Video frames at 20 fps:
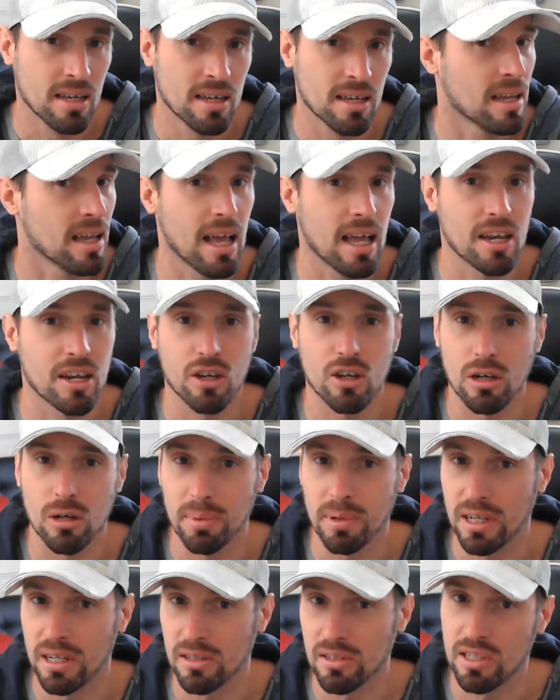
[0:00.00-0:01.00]
and you got to
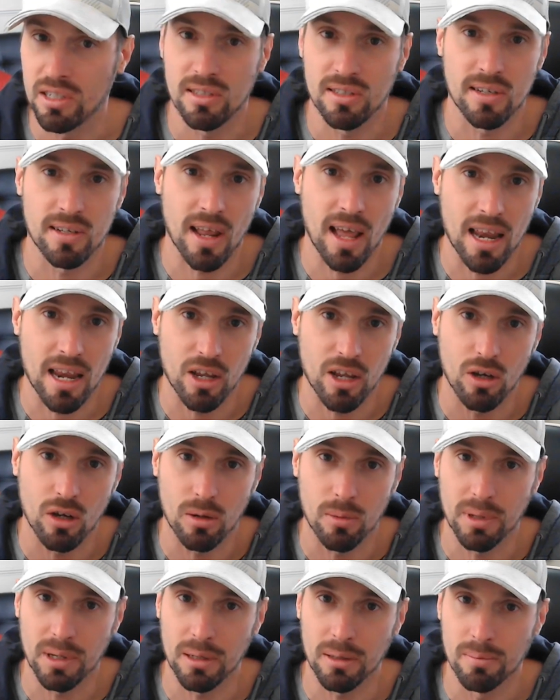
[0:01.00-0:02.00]
be consistent and you got
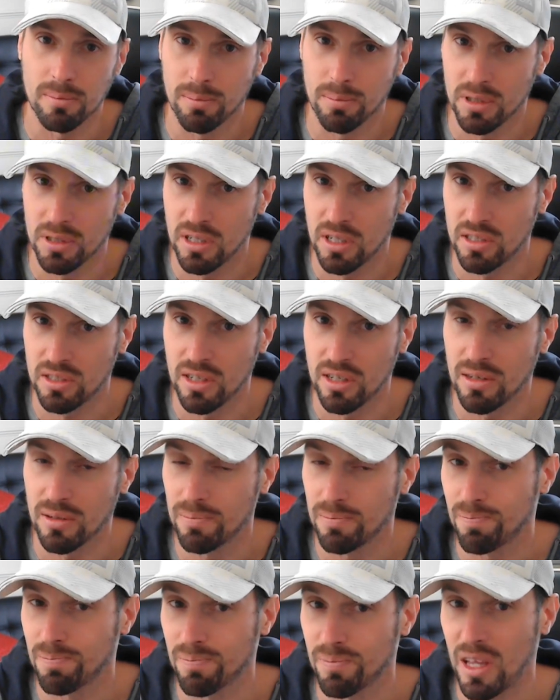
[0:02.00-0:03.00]
to be persistent
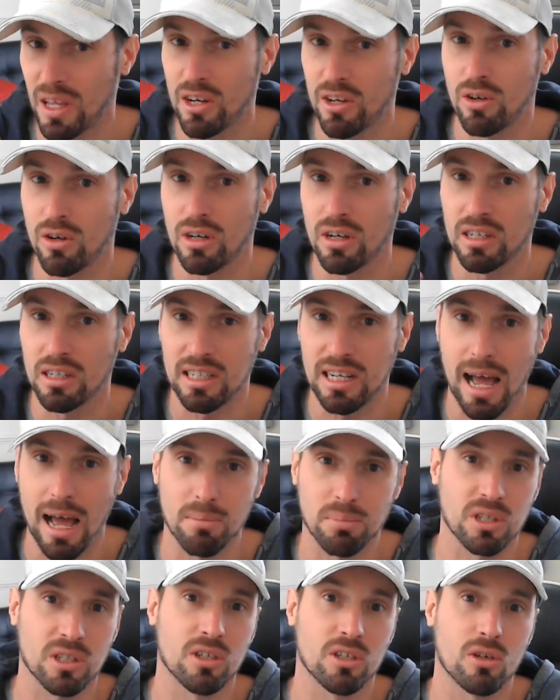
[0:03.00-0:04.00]
and you got to
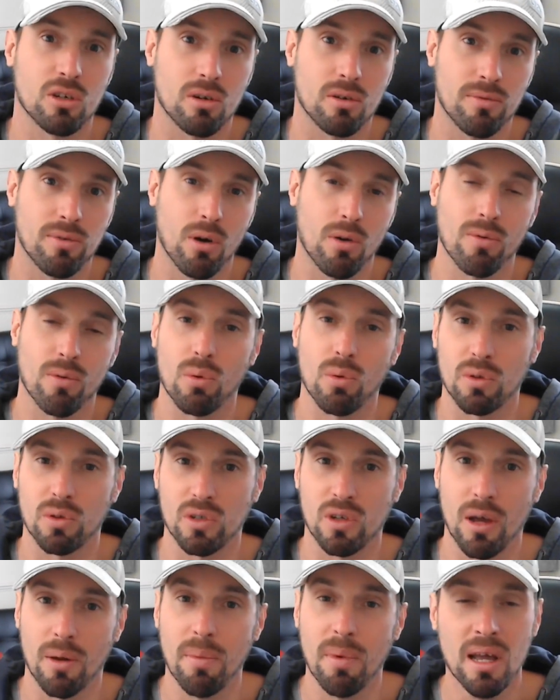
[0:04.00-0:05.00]
adapt and you got to evolve all the
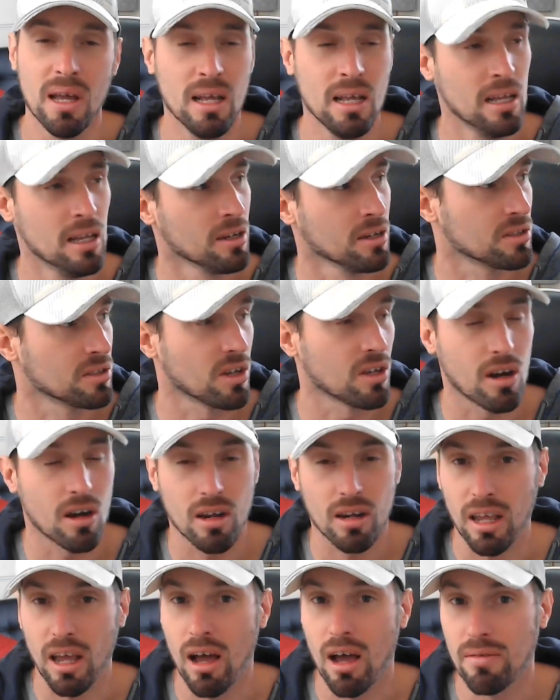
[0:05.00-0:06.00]
time. Because
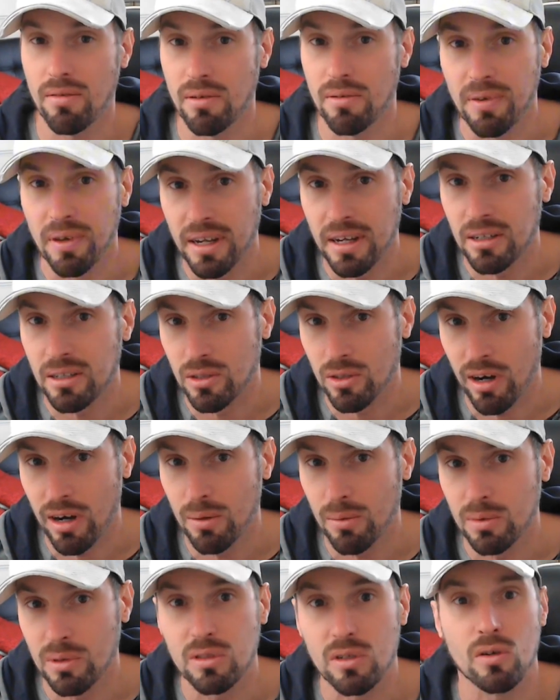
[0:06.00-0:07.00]
unlike other things, all
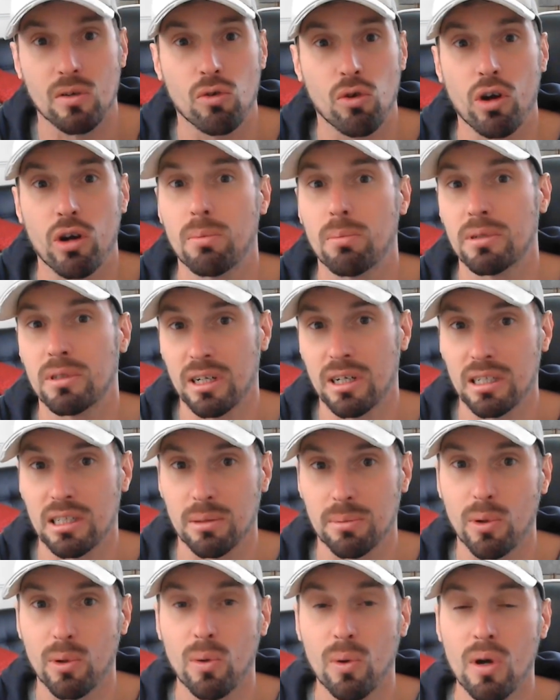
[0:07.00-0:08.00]
right, which are quite
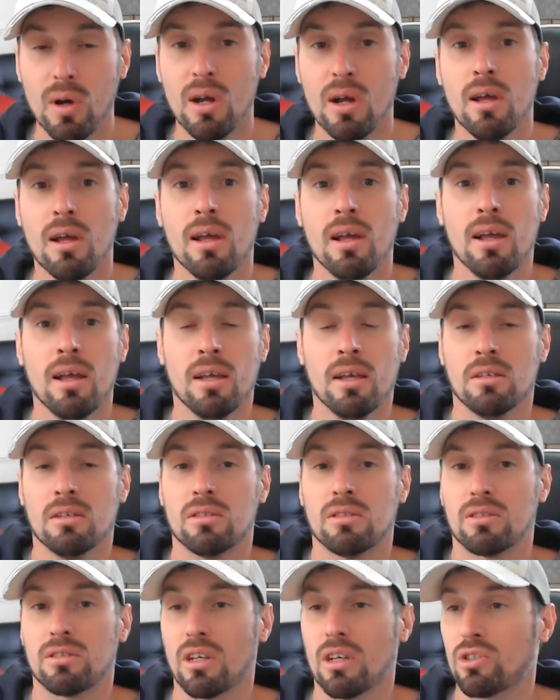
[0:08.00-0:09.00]
predictable,
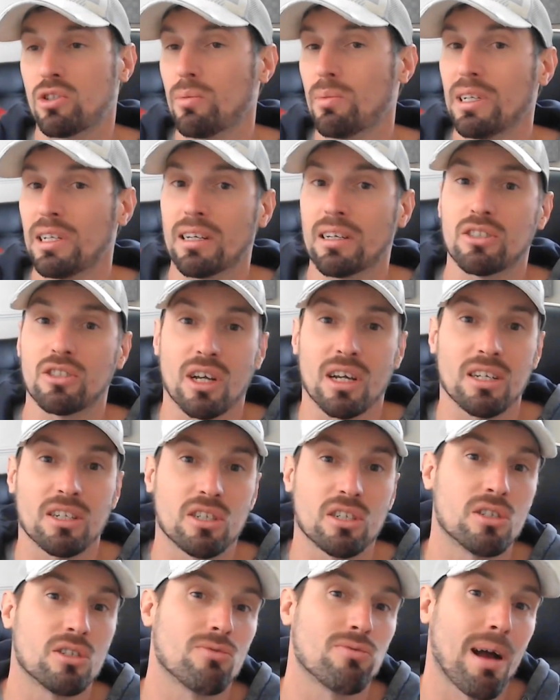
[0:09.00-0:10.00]
social media
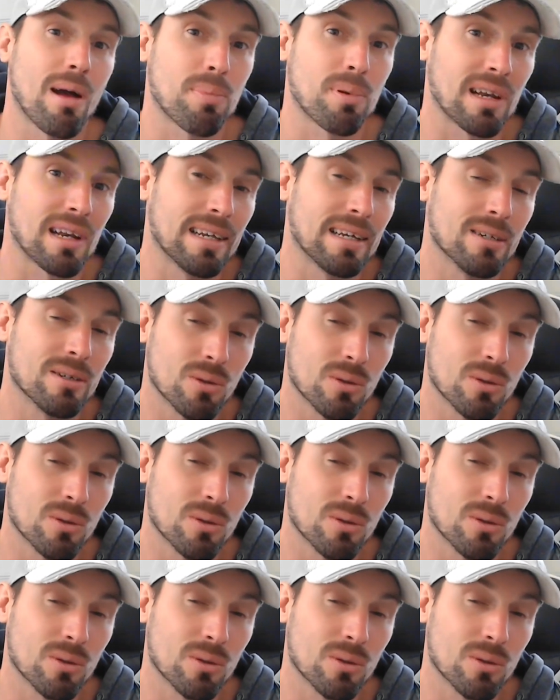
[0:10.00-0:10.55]
changes rapidly